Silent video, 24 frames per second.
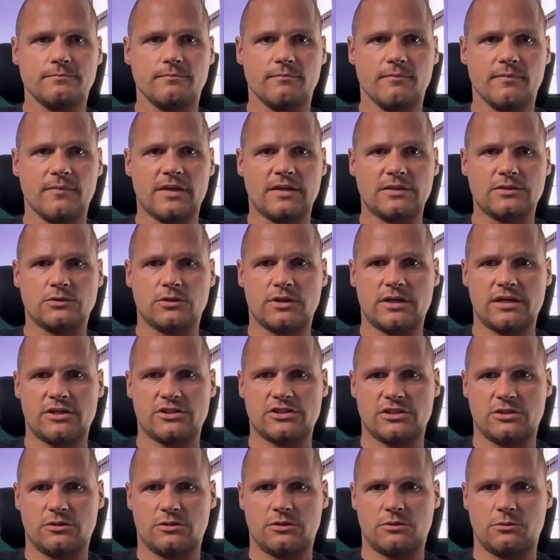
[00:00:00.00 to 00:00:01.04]
Sorry,
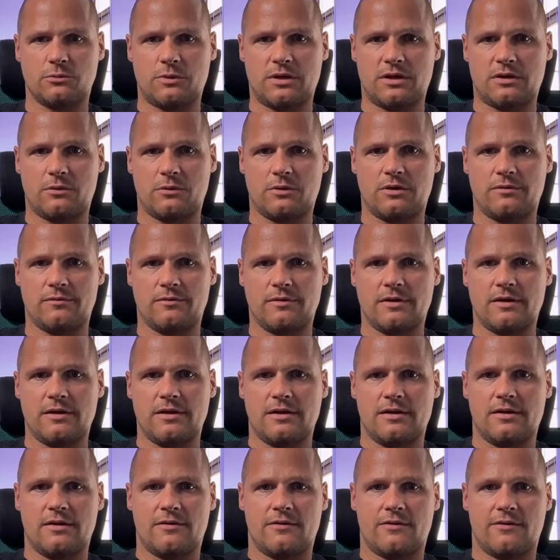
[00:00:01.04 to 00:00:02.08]
actually on the 1 hour,
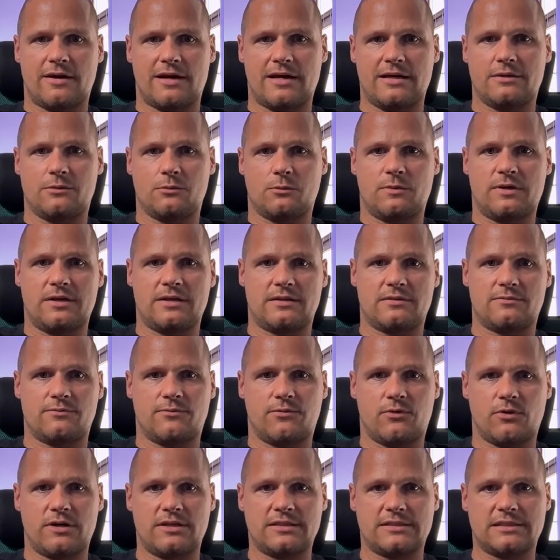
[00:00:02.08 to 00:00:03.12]
right, went
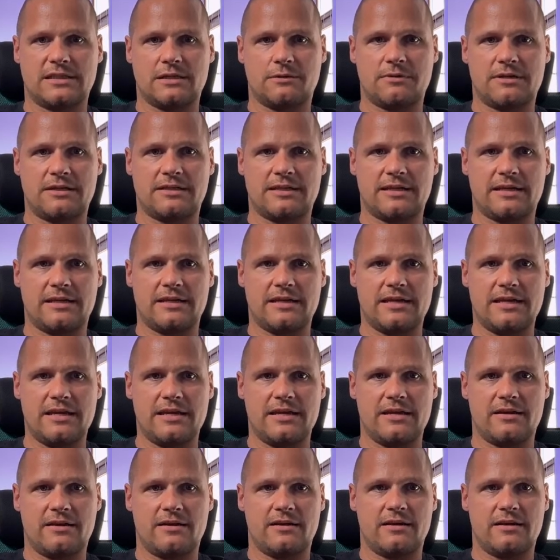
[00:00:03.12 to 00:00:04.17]
for this liquidity in
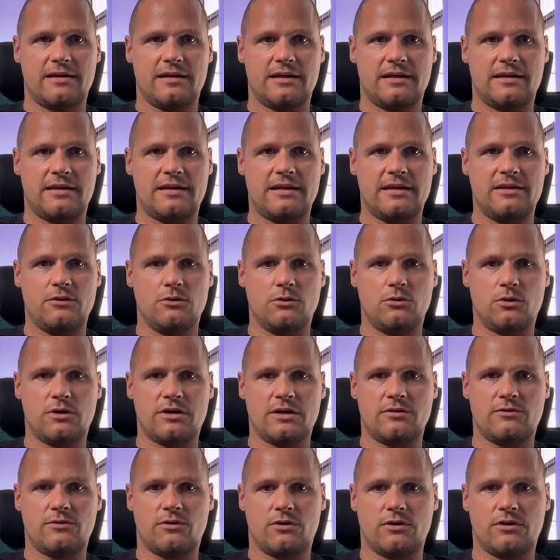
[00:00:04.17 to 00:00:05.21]
here, and then you're
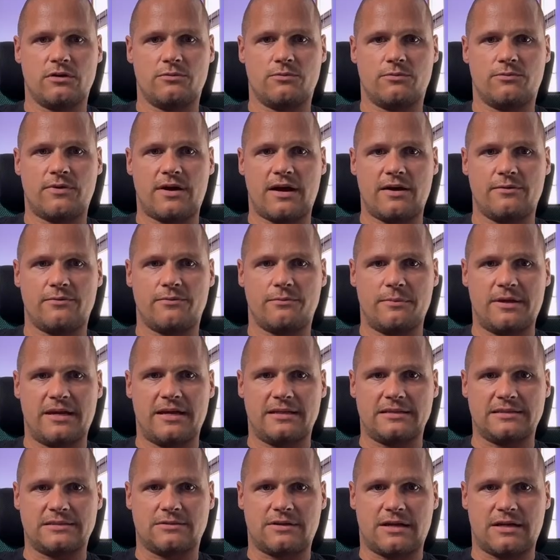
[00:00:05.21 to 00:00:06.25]
looking on the 5
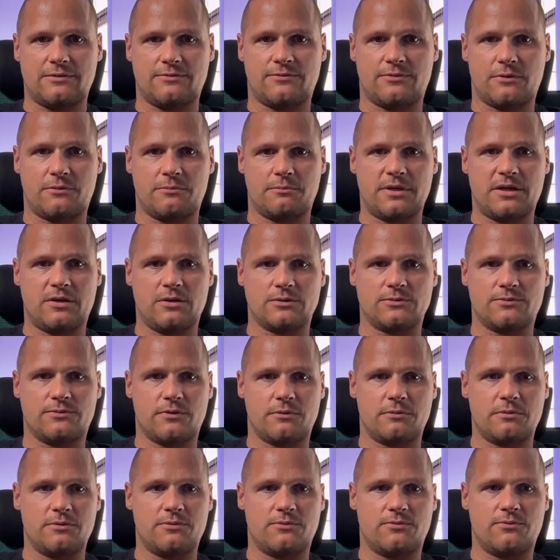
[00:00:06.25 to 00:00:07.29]
minutes, right, because
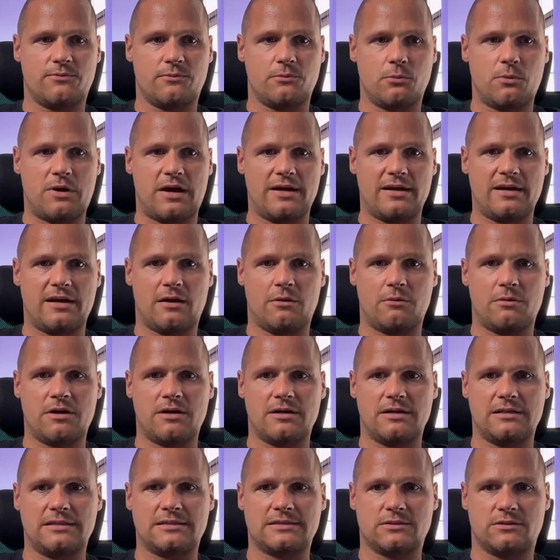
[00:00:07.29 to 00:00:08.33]
from the 1 hour
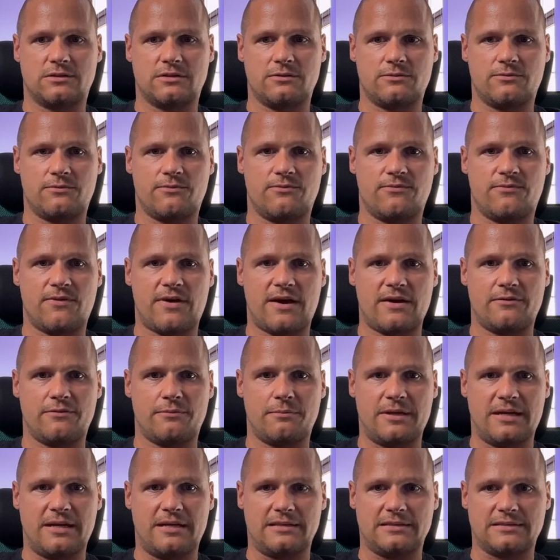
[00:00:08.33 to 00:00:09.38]
it's on the 5
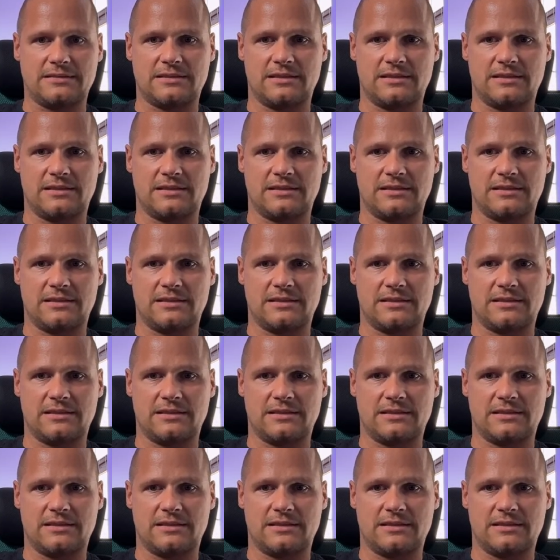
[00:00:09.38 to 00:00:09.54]
minutes.